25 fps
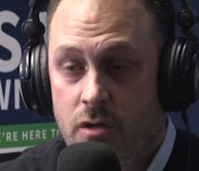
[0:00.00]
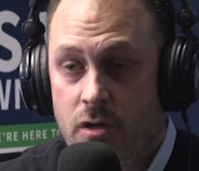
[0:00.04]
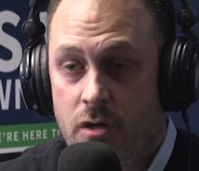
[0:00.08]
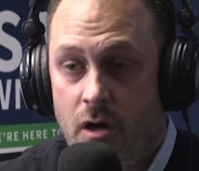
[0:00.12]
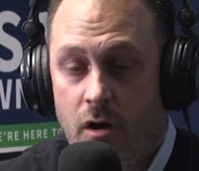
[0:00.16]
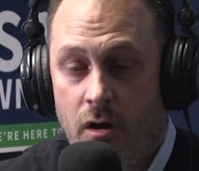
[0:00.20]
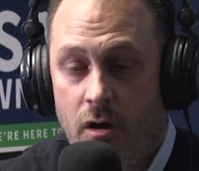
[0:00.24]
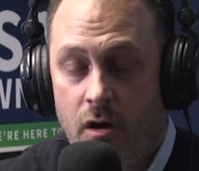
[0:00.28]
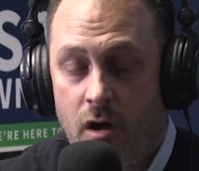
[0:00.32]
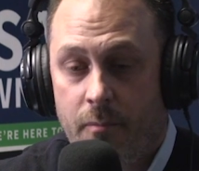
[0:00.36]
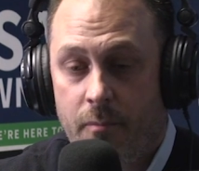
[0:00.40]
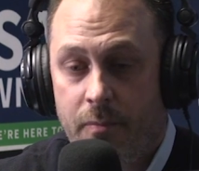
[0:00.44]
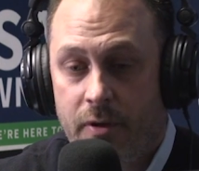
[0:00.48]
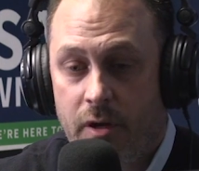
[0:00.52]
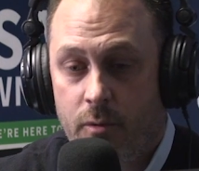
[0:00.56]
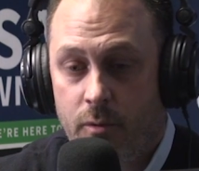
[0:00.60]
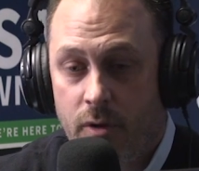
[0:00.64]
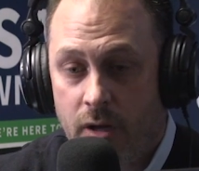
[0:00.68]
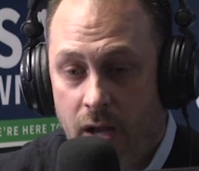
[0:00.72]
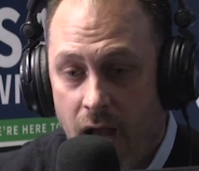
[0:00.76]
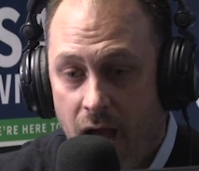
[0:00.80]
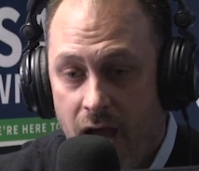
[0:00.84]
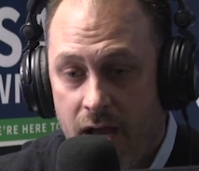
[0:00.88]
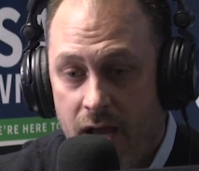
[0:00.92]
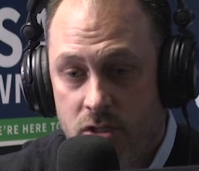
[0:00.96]
Her company
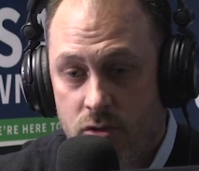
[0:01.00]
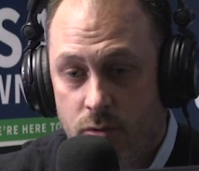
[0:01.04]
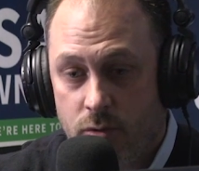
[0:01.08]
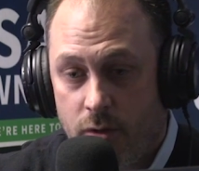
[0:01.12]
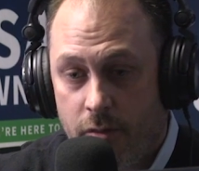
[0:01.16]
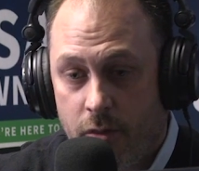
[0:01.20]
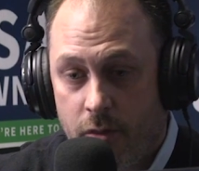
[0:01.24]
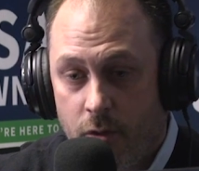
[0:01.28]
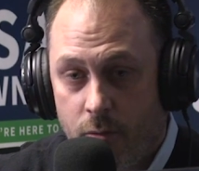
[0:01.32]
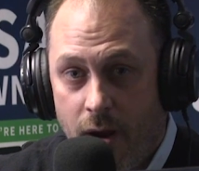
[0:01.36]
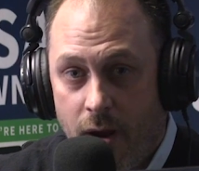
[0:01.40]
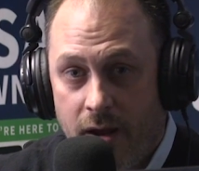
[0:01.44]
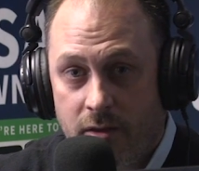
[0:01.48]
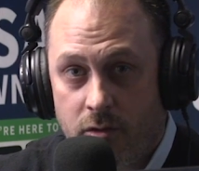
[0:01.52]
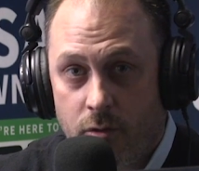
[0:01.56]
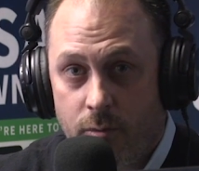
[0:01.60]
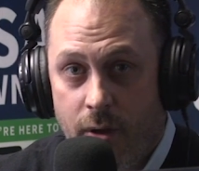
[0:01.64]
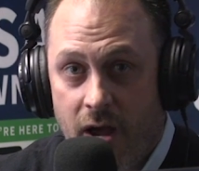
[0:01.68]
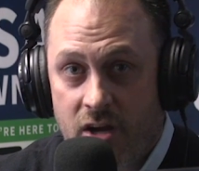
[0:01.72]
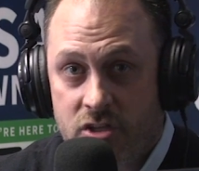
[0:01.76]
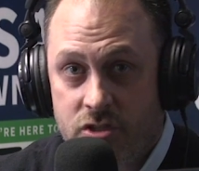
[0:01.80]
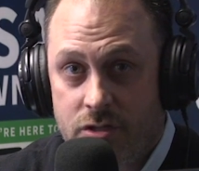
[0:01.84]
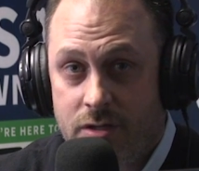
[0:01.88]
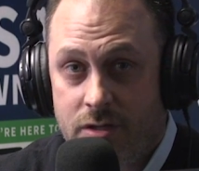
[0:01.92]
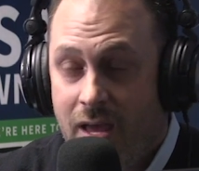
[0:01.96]
will guide you on the right
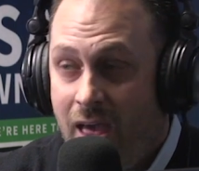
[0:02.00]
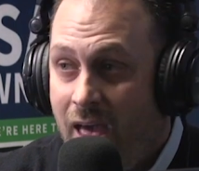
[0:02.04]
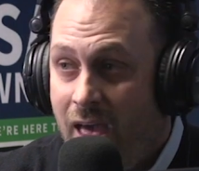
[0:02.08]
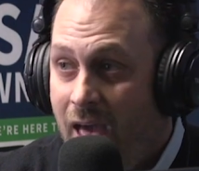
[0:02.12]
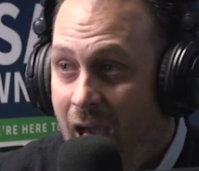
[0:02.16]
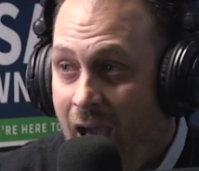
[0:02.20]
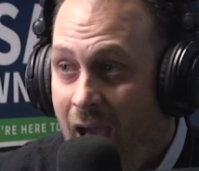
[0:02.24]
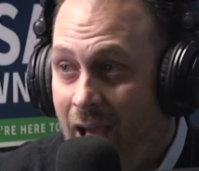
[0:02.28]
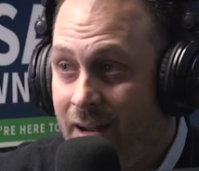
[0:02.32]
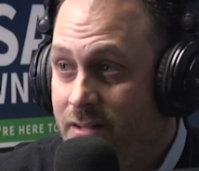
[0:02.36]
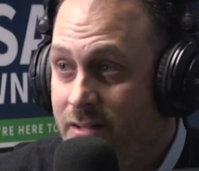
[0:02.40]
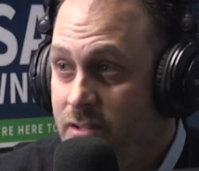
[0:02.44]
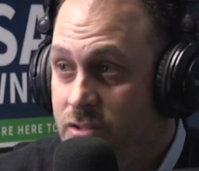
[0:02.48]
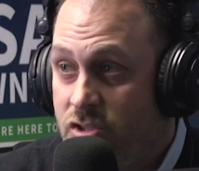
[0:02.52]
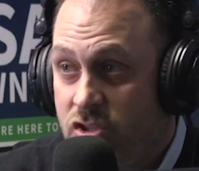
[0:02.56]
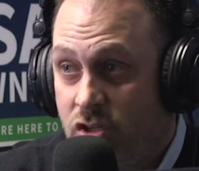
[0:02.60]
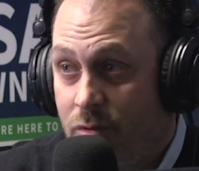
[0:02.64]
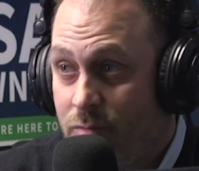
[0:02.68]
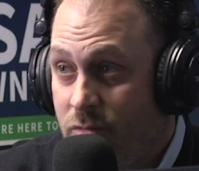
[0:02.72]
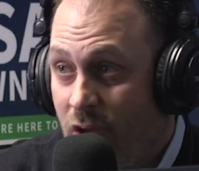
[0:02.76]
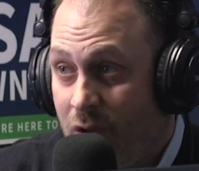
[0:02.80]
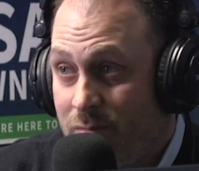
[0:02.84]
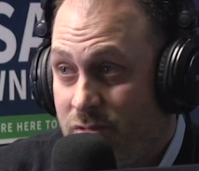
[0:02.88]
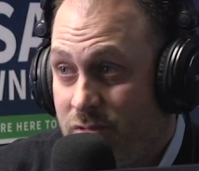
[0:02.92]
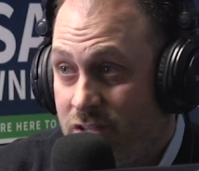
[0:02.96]
direction. And
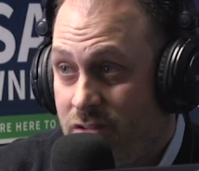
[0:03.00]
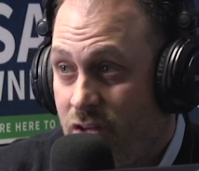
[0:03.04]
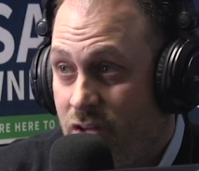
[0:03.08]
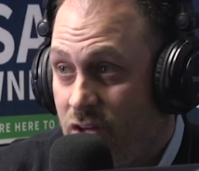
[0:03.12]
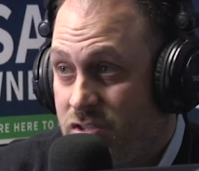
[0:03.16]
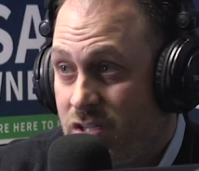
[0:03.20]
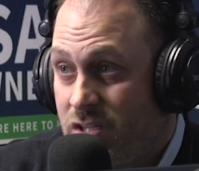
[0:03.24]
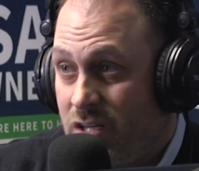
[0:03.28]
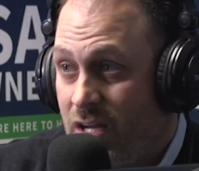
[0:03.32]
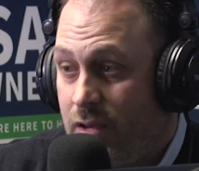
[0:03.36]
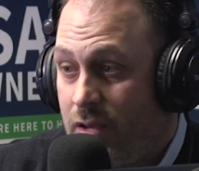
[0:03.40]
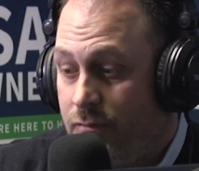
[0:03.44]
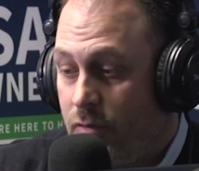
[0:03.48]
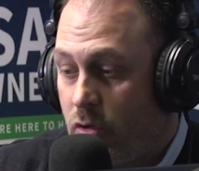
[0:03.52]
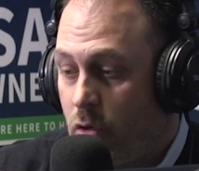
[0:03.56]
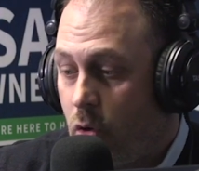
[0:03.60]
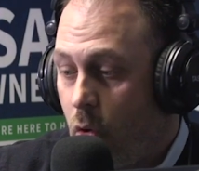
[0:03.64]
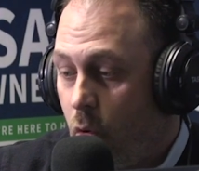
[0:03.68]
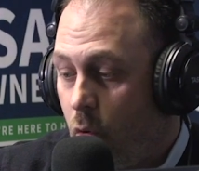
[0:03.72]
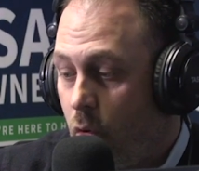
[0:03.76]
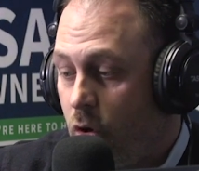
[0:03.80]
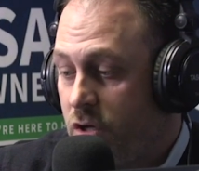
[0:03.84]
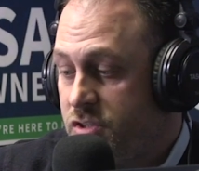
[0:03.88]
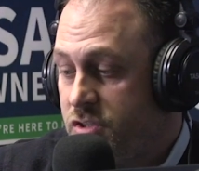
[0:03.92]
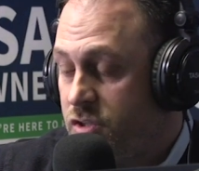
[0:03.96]
sometimes it doesn't even
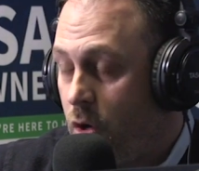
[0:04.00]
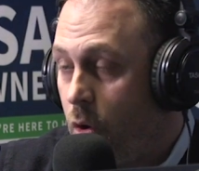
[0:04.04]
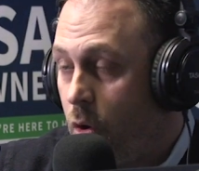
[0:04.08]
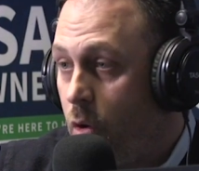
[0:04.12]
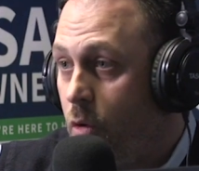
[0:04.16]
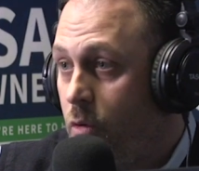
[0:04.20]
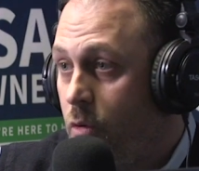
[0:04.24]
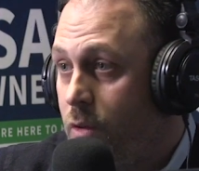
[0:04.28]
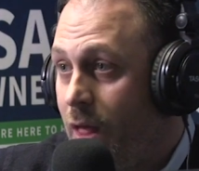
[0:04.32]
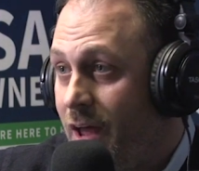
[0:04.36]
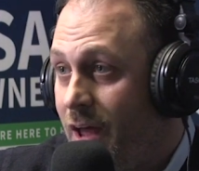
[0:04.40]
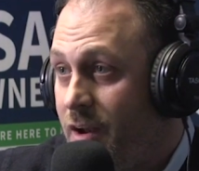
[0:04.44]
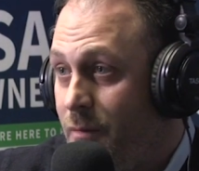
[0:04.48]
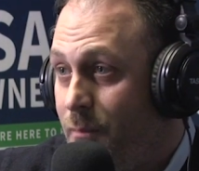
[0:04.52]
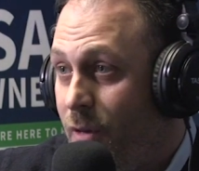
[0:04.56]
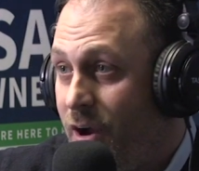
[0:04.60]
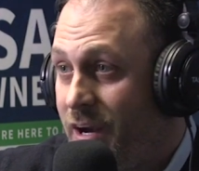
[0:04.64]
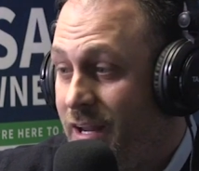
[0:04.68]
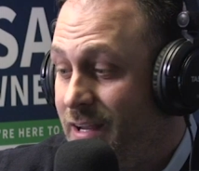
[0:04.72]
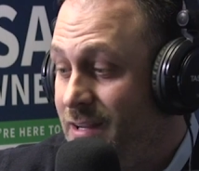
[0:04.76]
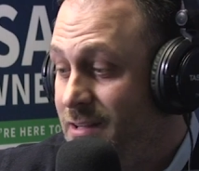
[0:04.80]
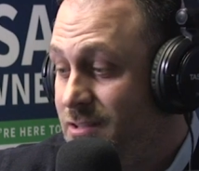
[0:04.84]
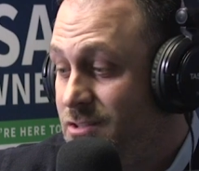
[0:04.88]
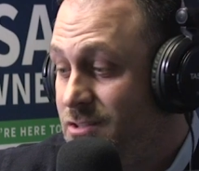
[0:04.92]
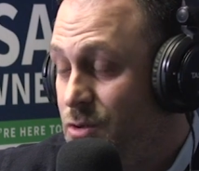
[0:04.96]
cost a whole lot of
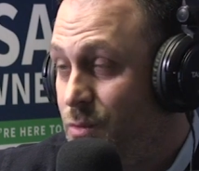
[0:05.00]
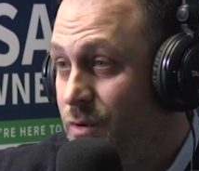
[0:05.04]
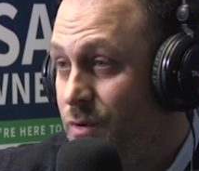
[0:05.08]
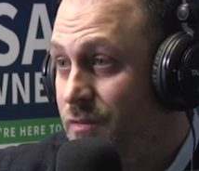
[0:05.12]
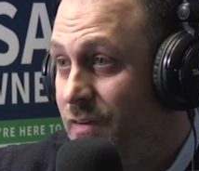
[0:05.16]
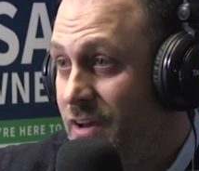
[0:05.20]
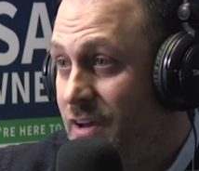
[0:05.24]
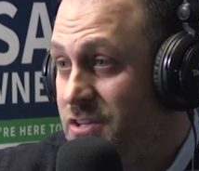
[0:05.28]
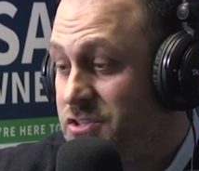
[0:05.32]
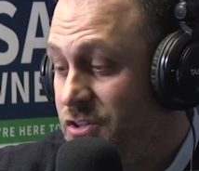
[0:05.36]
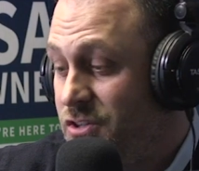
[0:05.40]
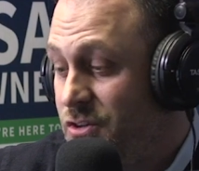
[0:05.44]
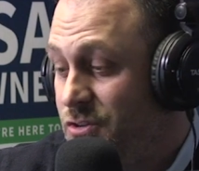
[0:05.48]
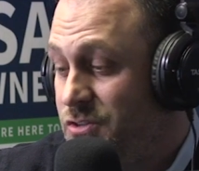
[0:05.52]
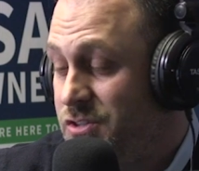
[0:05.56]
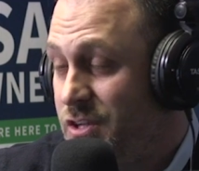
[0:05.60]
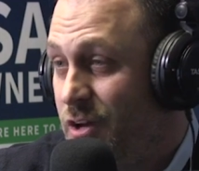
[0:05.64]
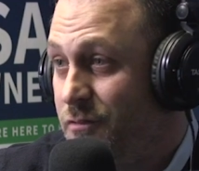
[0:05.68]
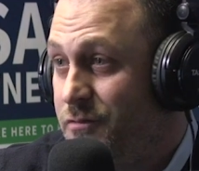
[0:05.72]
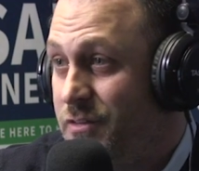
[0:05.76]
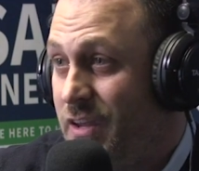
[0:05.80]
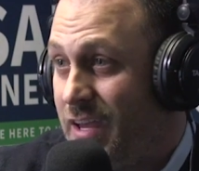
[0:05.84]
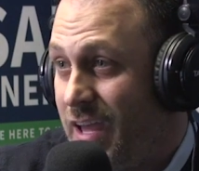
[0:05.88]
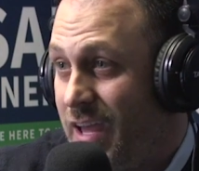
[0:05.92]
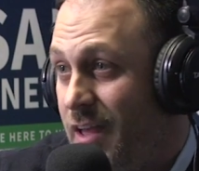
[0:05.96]
money to invest in
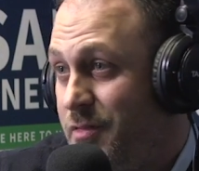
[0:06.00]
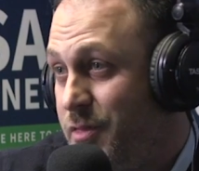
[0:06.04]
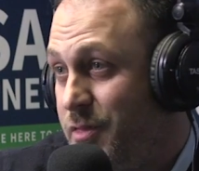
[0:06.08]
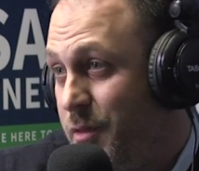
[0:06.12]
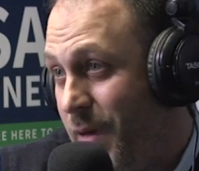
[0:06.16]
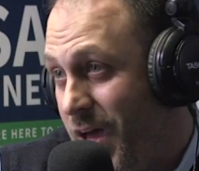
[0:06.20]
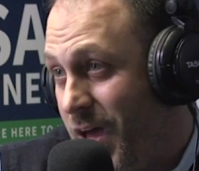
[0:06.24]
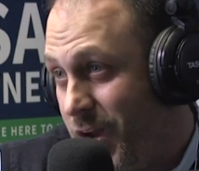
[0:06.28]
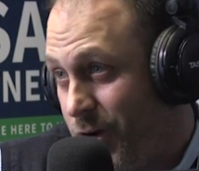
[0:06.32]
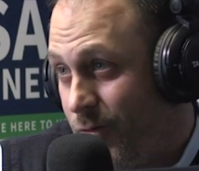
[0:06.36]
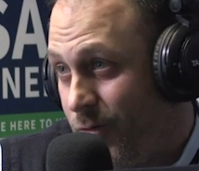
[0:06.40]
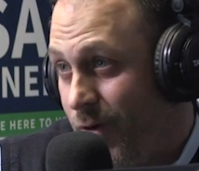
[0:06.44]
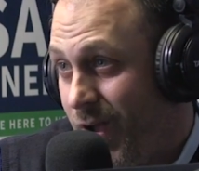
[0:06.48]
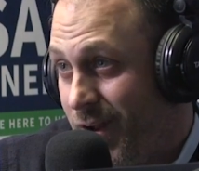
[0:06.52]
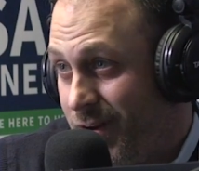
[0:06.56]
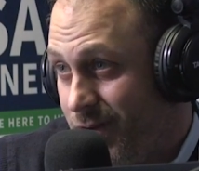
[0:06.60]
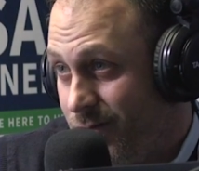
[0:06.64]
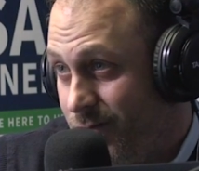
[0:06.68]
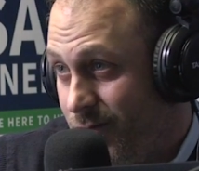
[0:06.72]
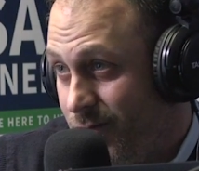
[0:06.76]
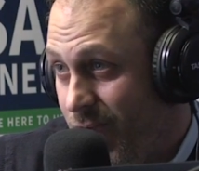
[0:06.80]
yourself to get the better credit,